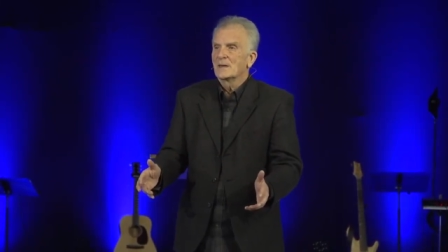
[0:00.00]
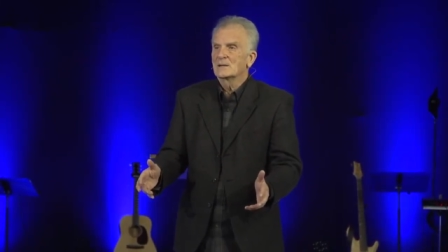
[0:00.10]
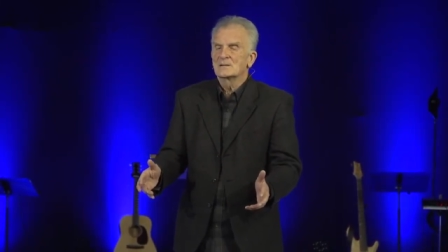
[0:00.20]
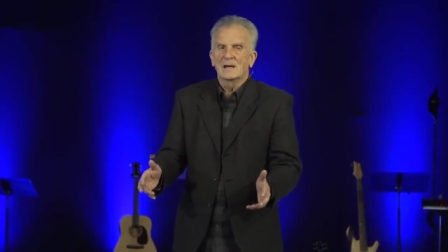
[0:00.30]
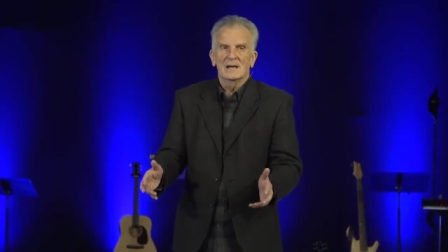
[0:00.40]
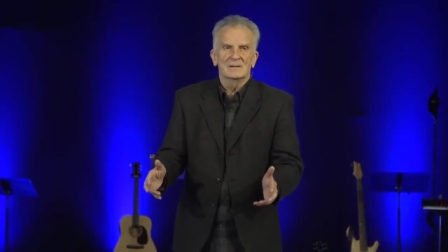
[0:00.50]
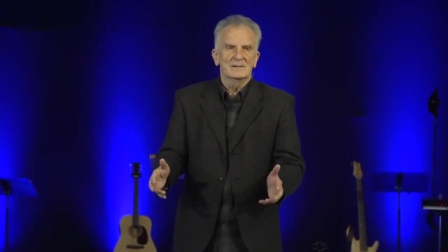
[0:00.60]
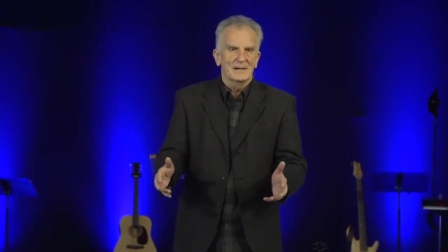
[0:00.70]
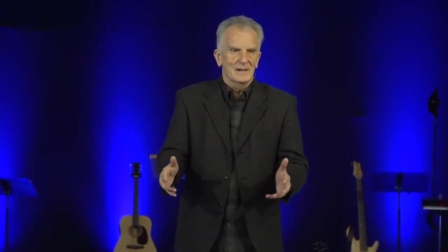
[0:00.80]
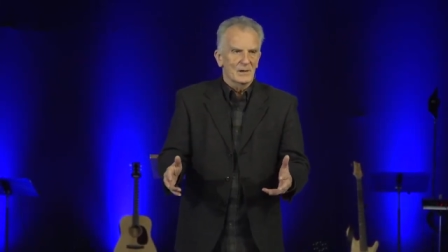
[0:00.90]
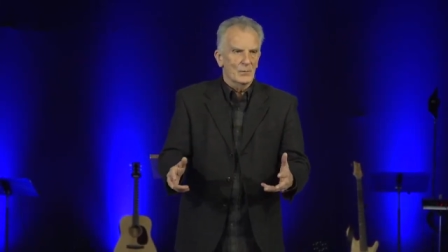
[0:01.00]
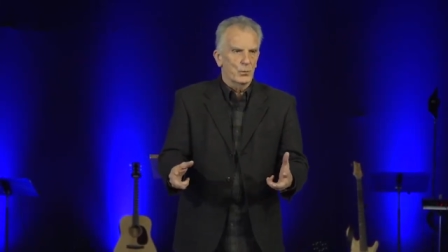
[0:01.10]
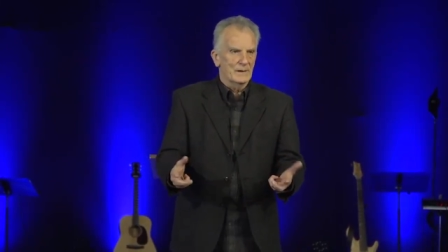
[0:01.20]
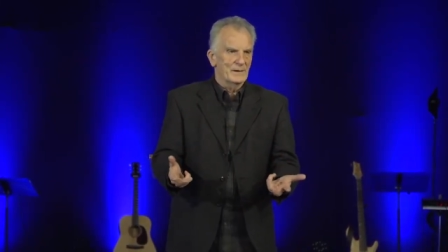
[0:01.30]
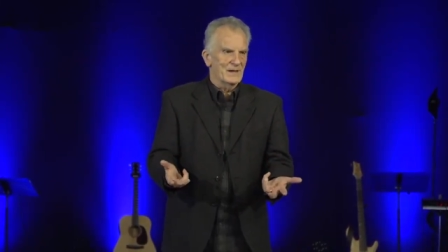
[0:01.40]
And, and
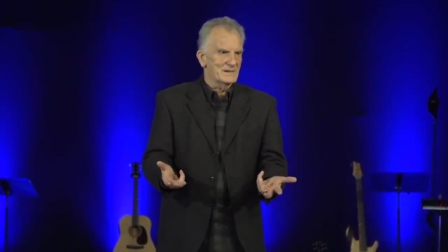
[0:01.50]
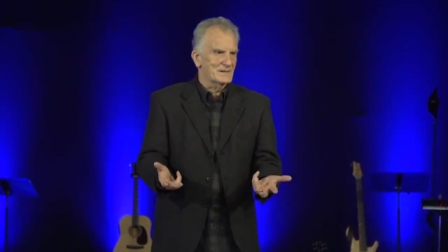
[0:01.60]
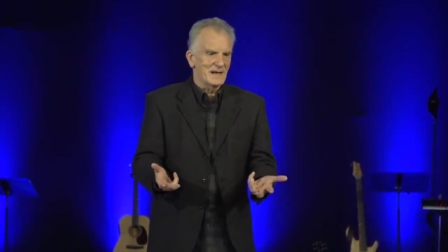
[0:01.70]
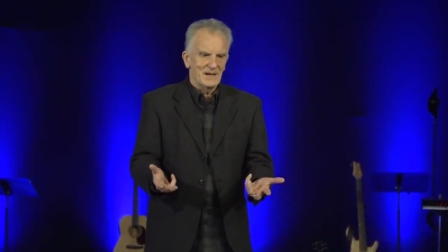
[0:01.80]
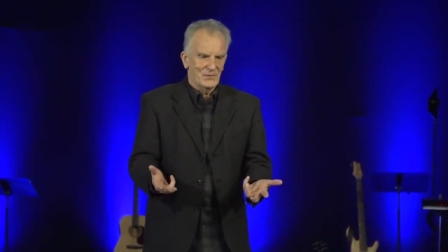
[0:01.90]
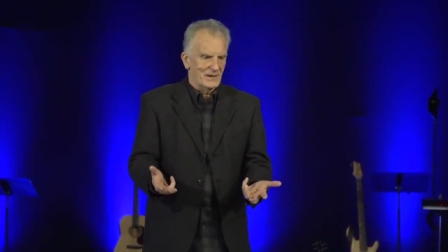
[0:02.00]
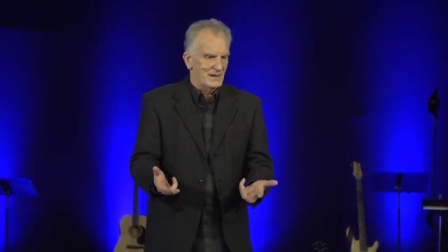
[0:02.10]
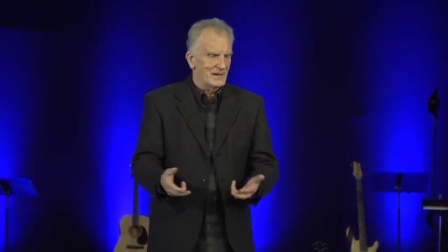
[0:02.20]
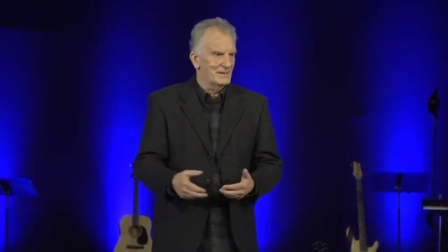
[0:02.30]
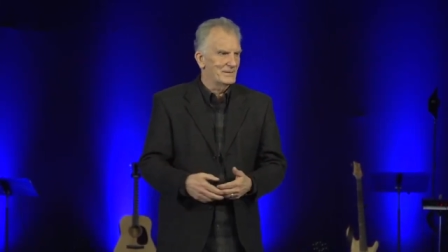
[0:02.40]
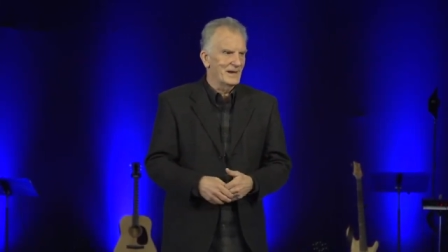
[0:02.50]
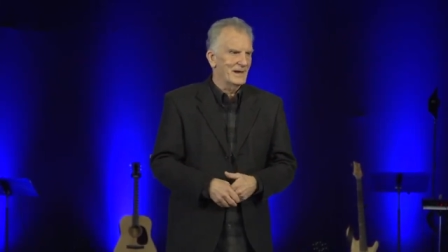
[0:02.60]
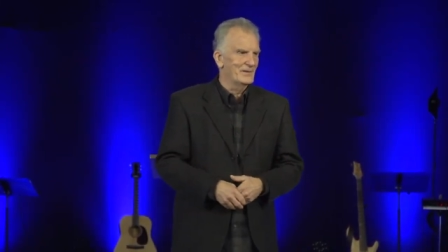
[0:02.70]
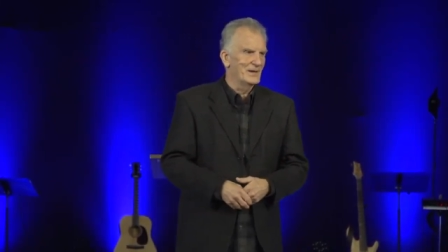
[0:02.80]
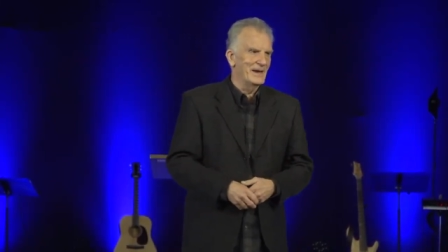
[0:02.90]
what they say that it,
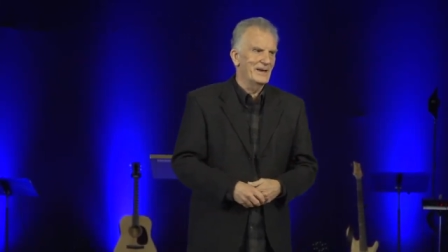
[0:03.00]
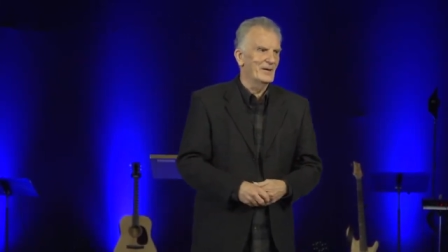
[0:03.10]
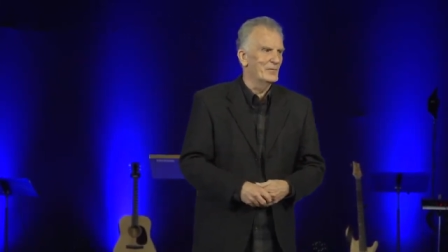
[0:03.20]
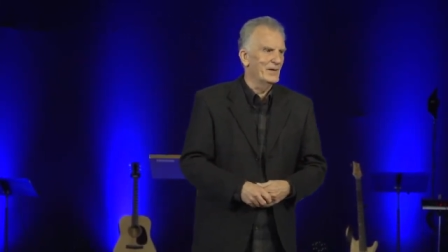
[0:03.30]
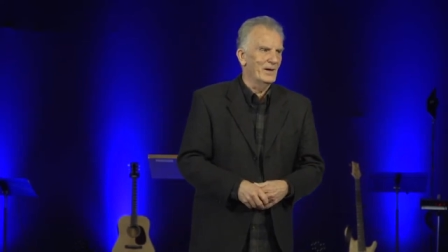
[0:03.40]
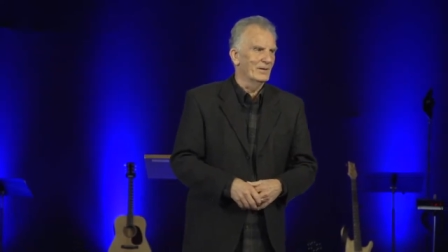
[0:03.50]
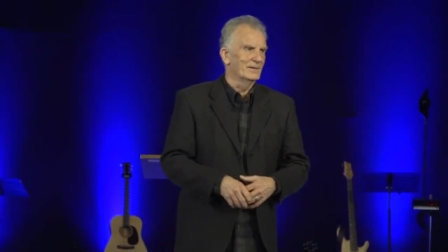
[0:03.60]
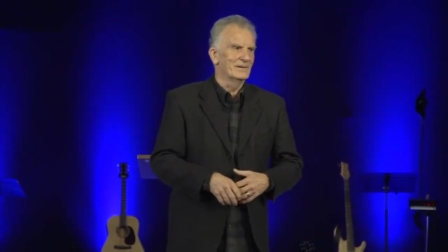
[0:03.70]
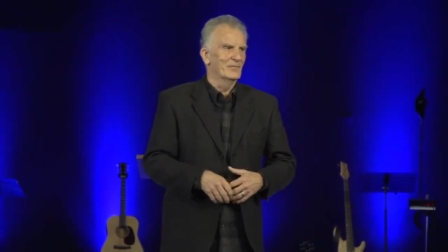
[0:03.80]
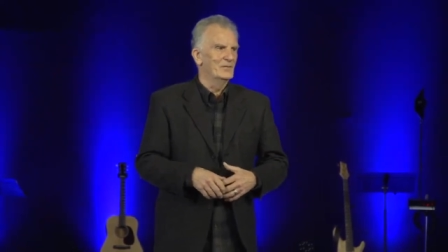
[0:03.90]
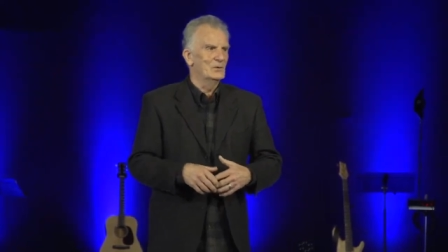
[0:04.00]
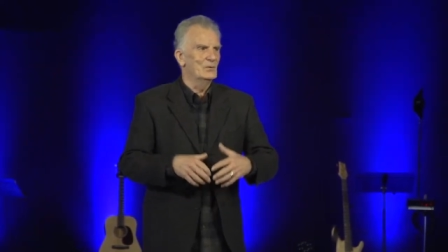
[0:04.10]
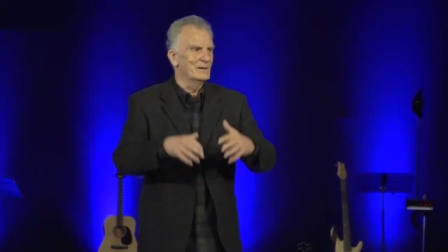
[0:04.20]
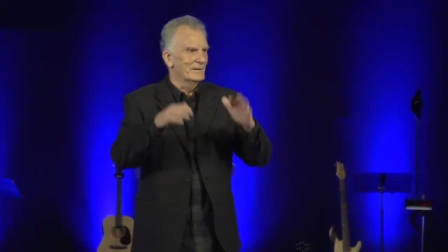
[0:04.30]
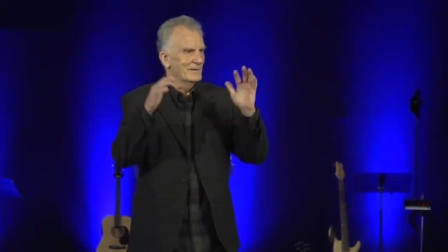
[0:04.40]
the NFL, the
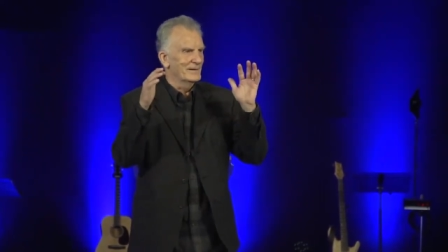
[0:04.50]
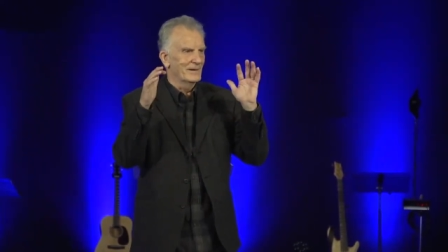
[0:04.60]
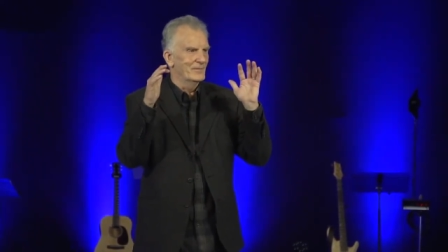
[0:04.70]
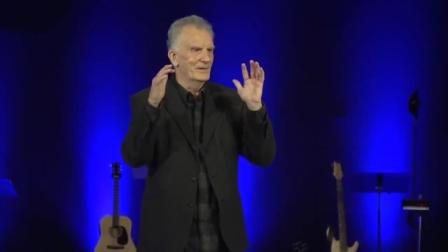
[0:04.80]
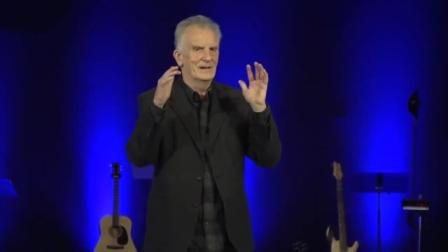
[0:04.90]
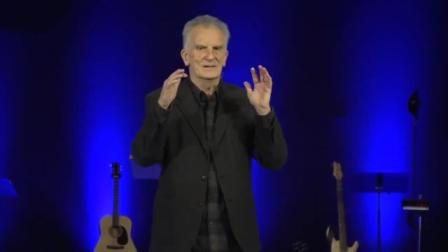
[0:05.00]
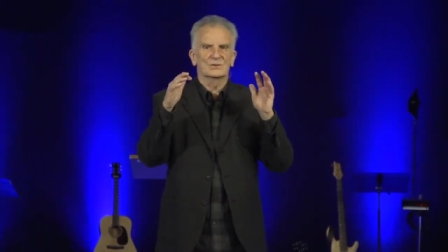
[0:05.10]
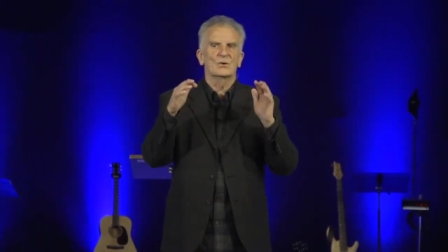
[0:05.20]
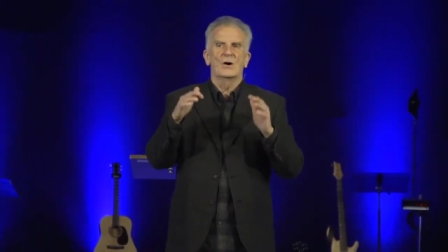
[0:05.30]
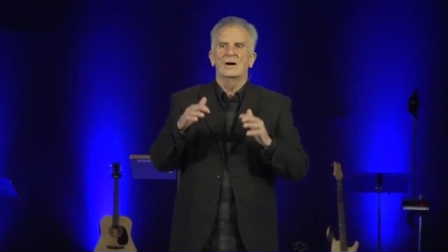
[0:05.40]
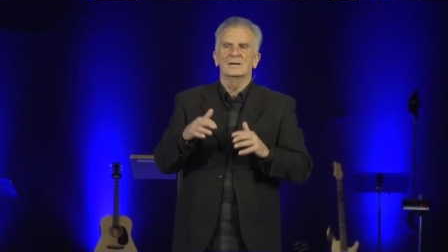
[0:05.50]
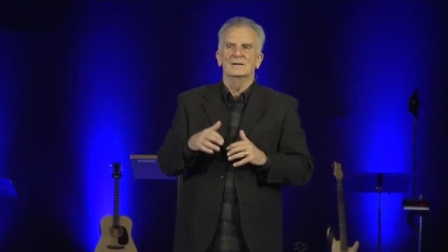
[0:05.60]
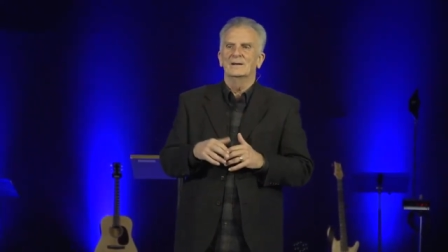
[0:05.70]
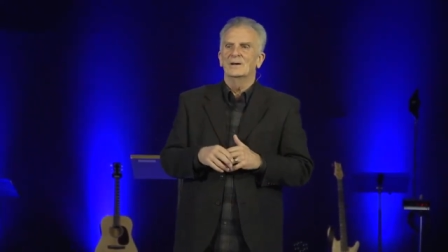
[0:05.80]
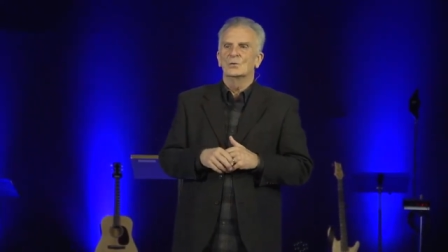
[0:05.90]
viewing of it has gone
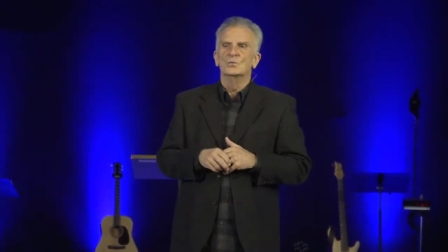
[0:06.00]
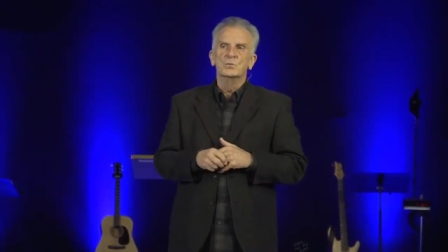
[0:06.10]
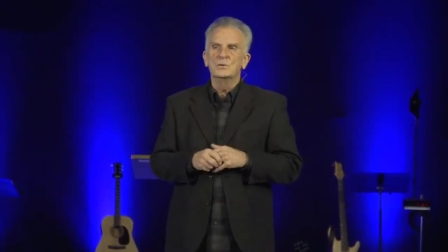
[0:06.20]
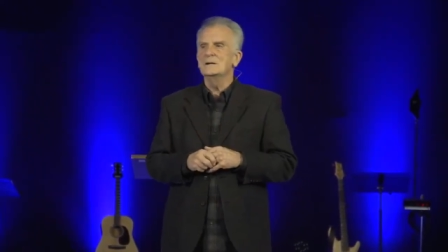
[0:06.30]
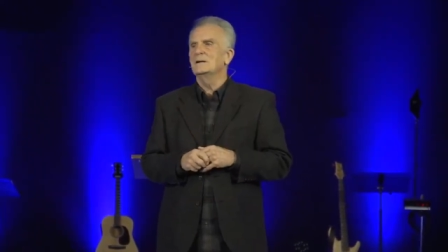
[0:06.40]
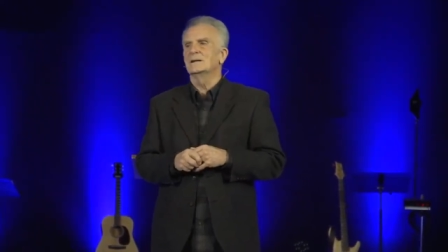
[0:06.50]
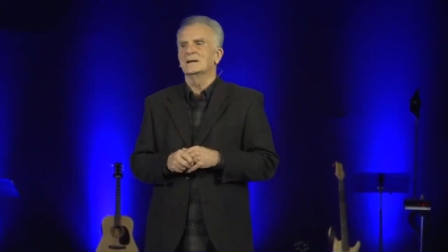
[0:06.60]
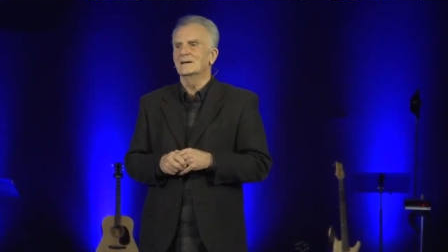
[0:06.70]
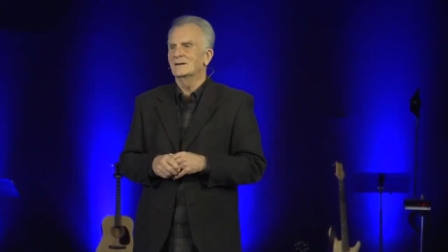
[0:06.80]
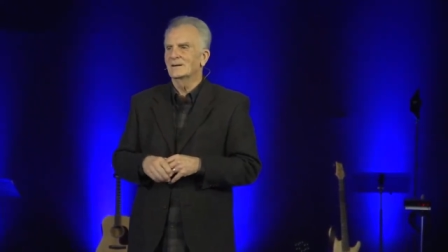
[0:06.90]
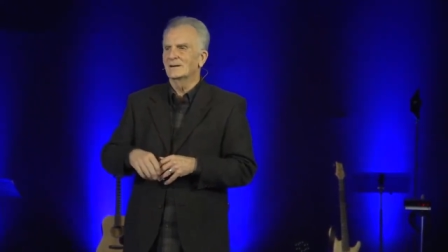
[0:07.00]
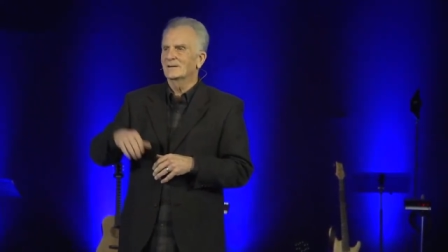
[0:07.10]
really uh,